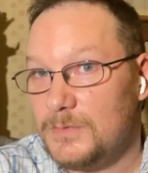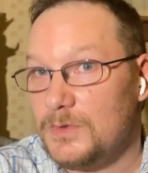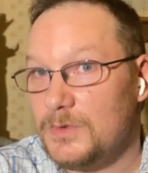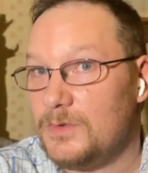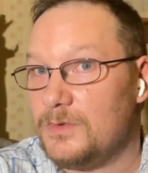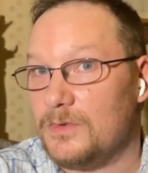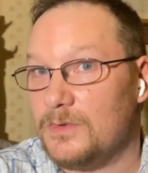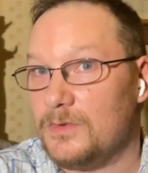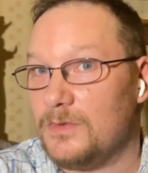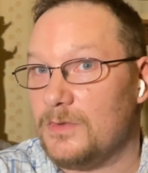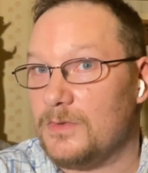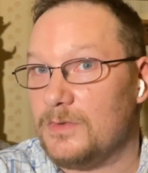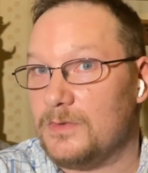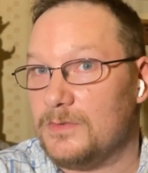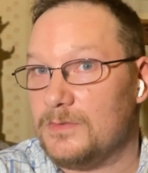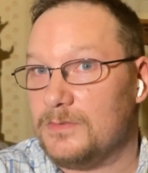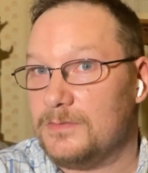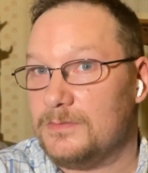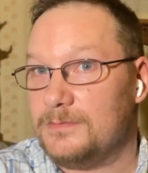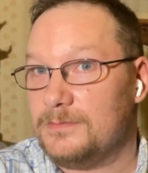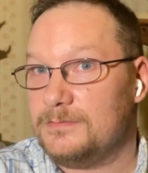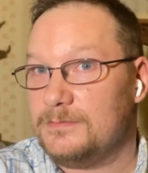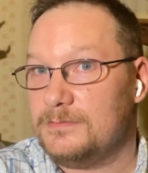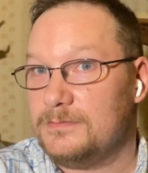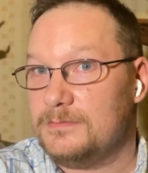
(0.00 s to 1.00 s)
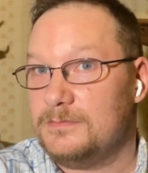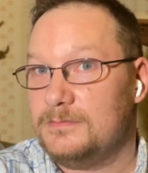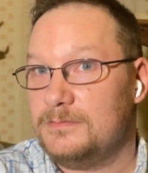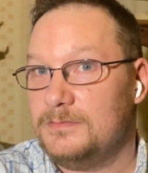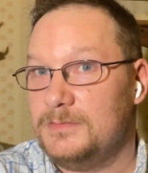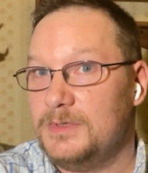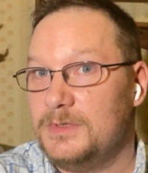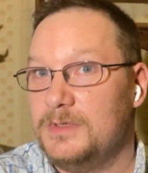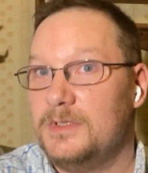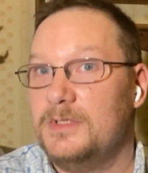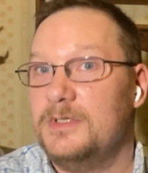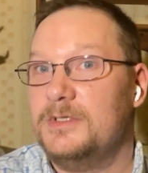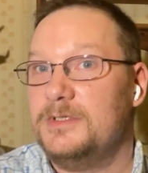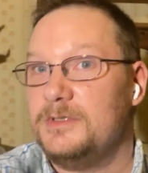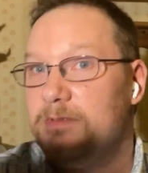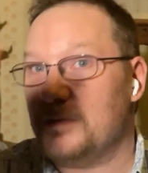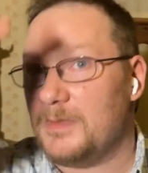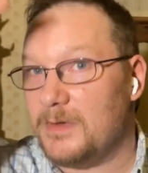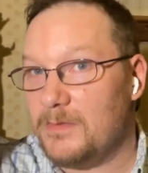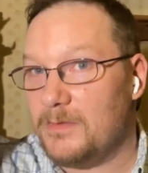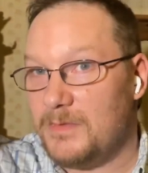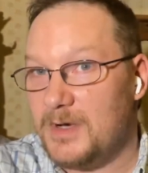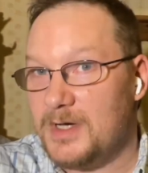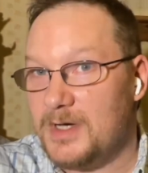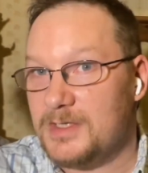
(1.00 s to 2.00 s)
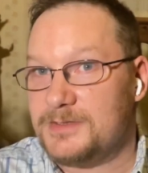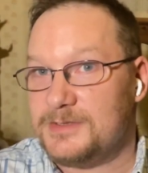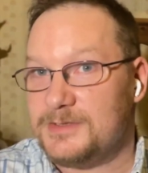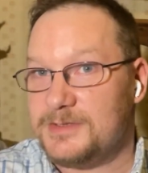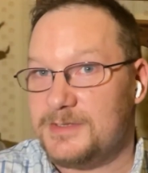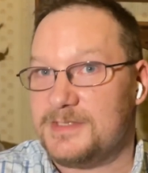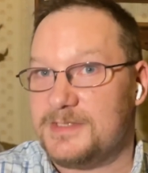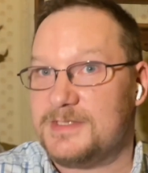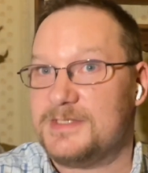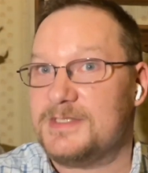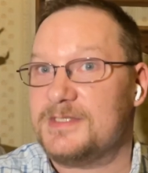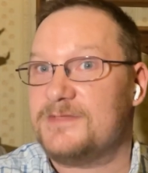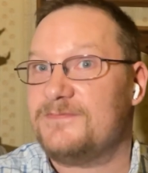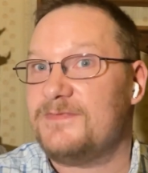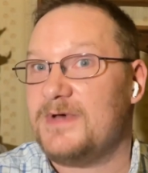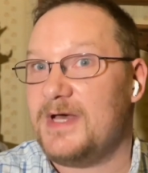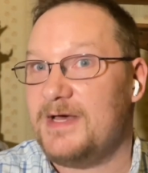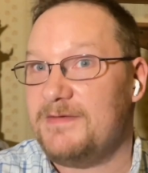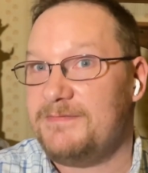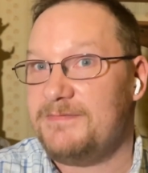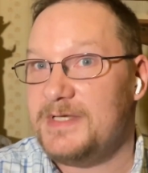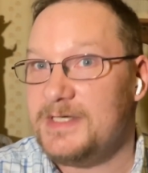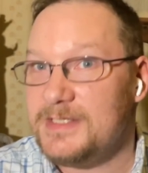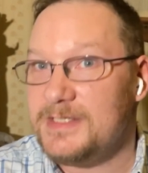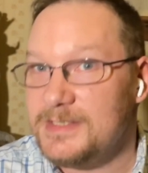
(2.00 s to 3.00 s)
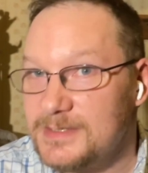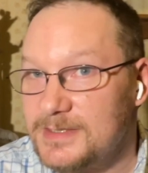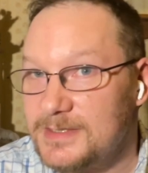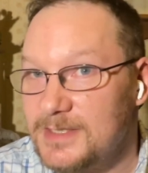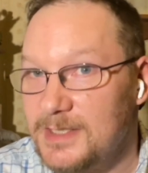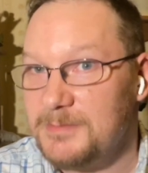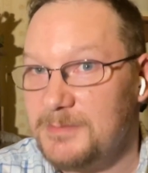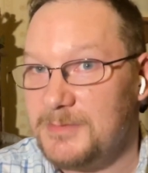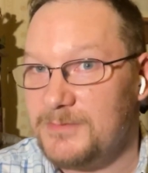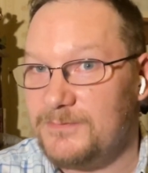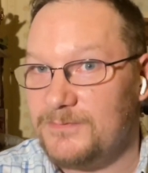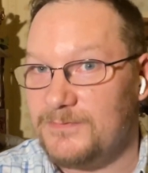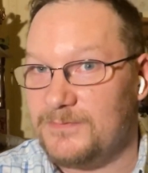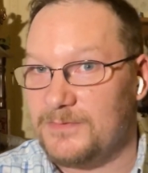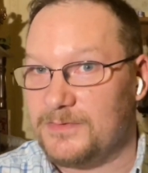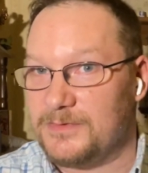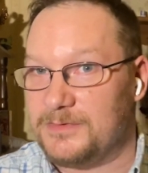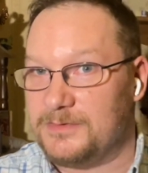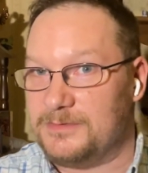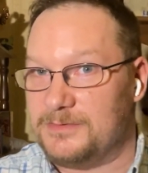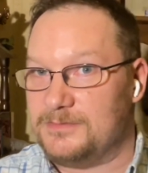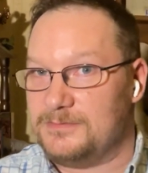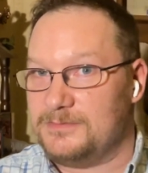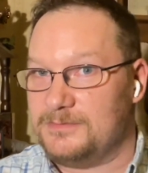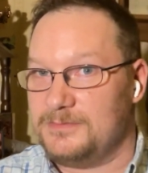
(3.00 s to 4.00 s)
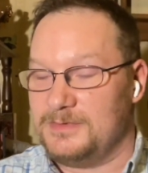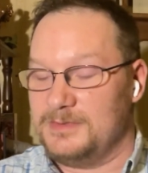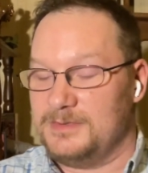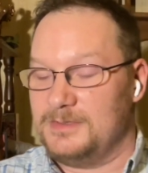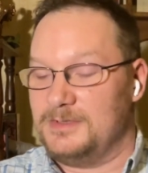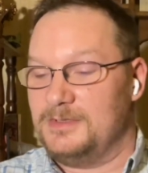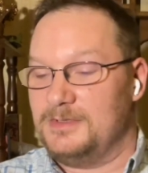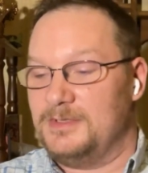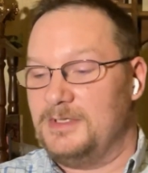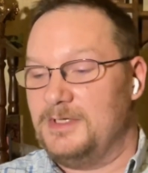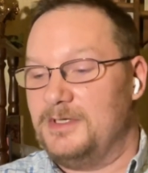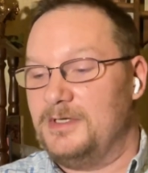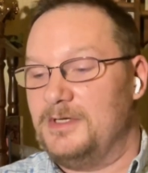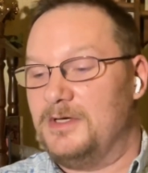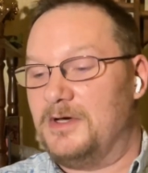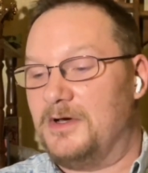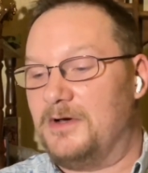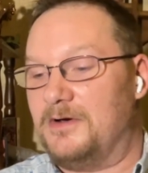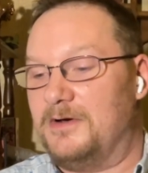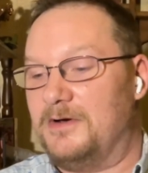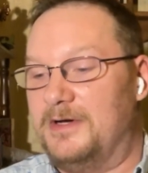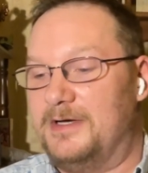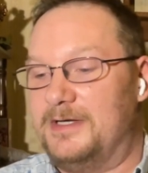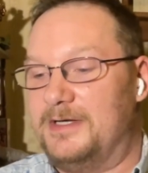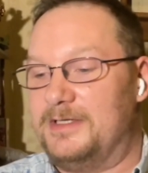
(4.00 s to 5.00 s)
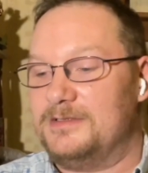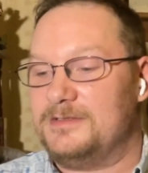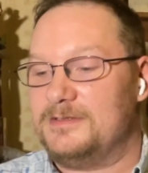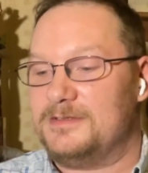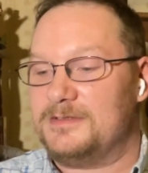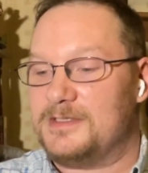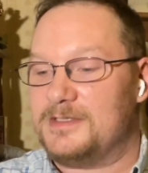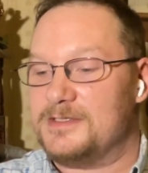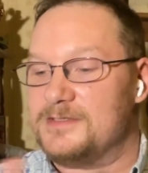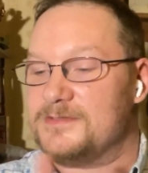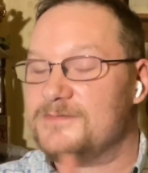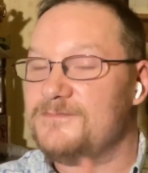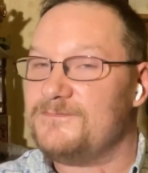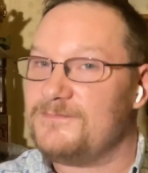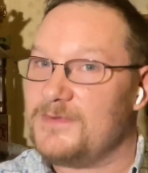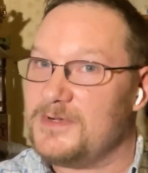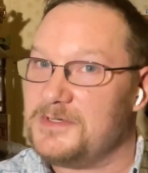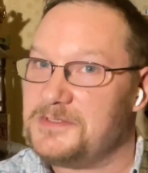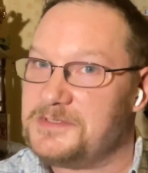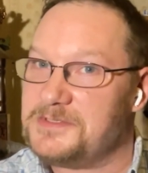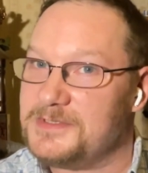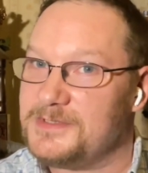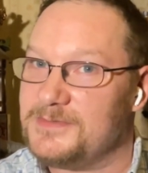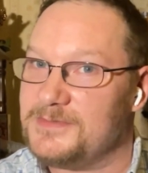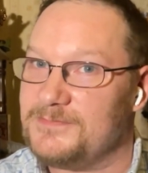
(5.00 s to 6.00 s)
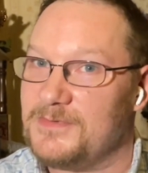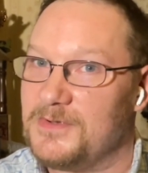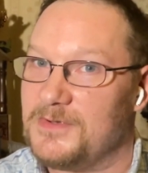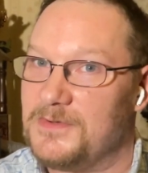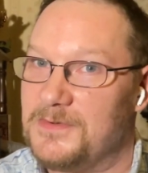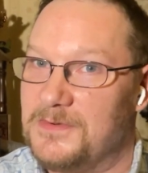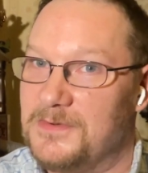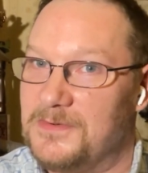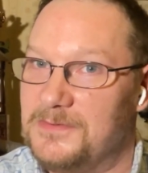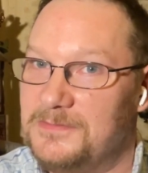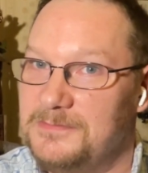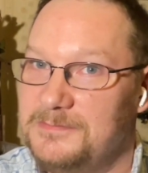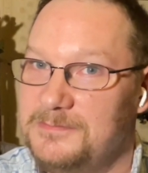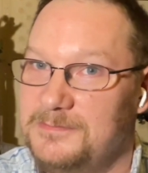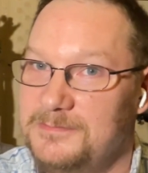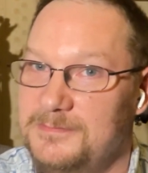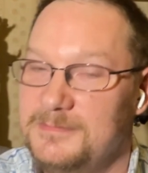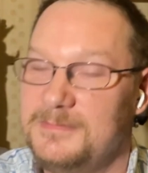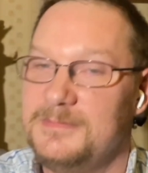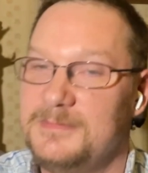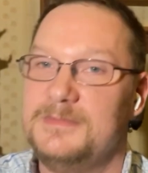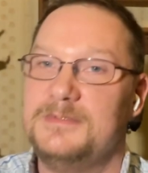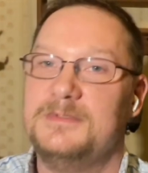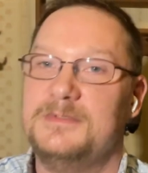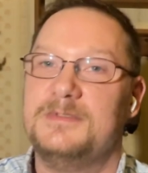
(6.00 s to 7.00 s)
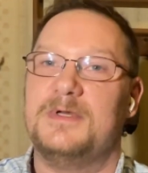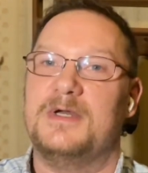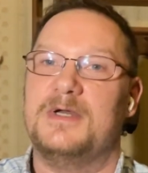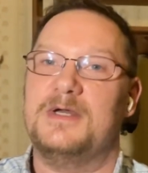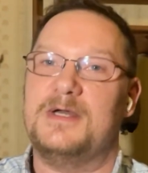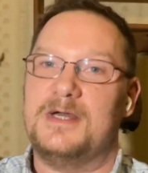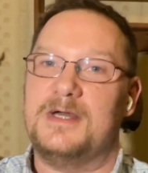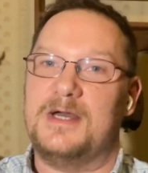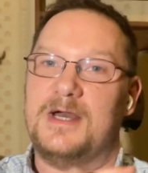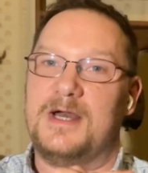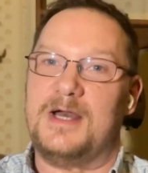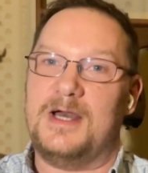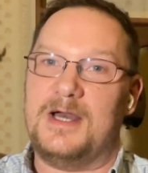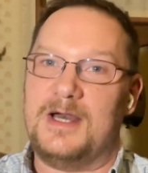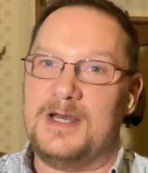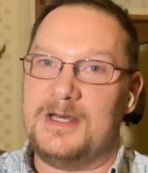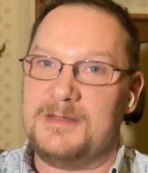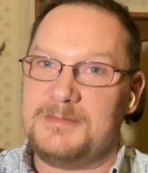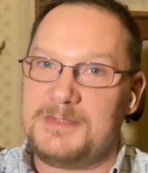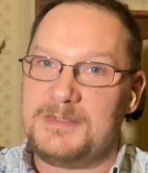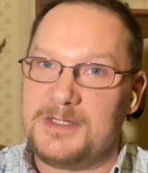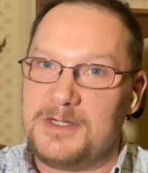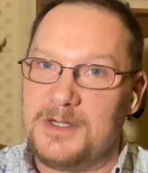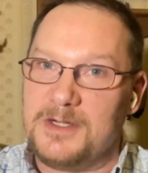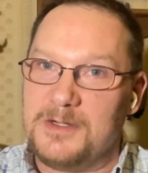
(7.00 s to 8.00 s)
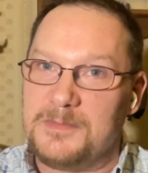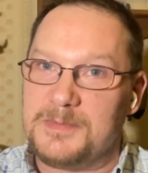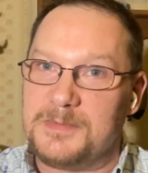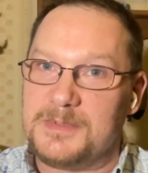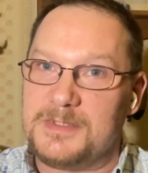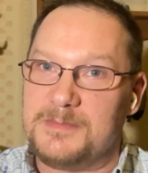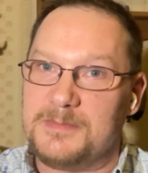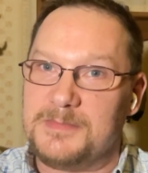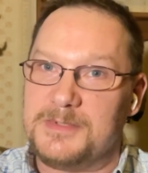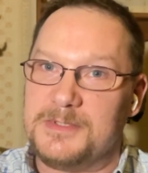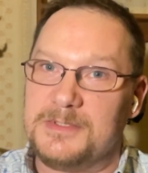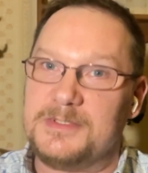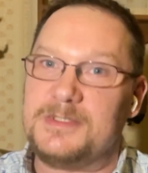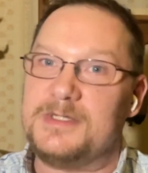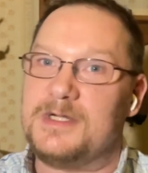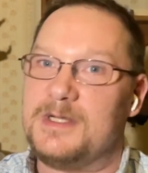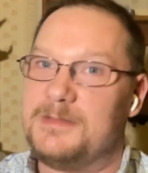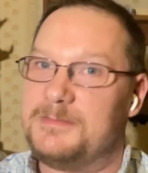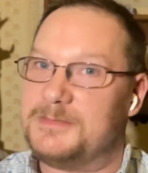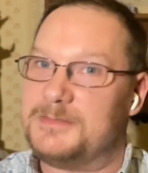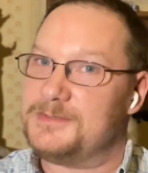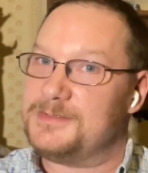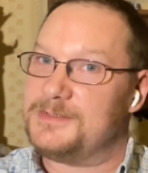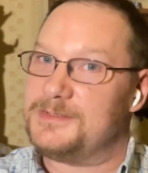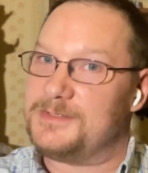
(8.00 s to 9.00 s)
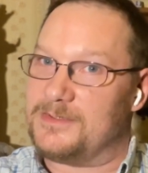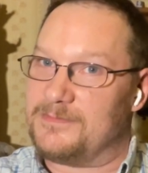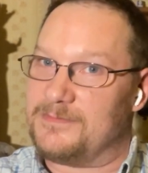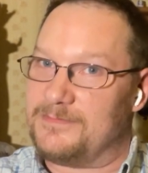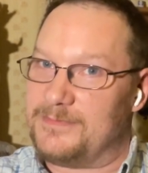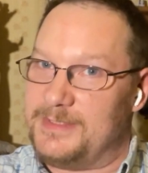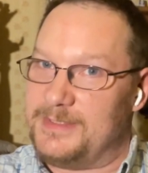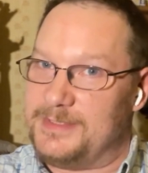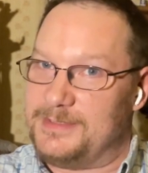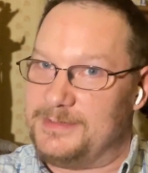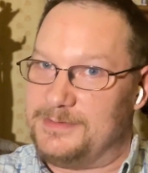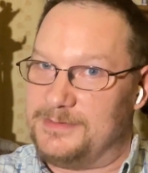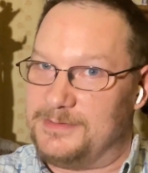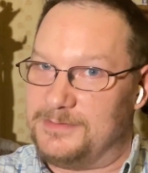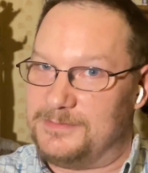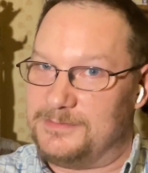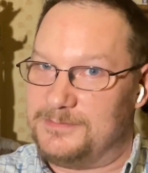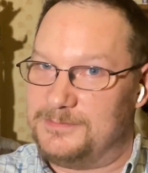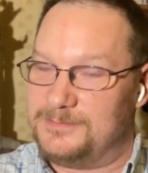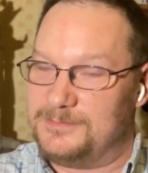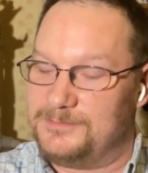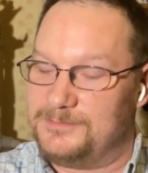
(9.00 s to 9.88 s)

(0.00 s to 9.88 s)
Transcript: girl, you're a watch, because this 5-head is coming for you. Alright? Because first of all, I'm going to open the book and I'm going to start reading you.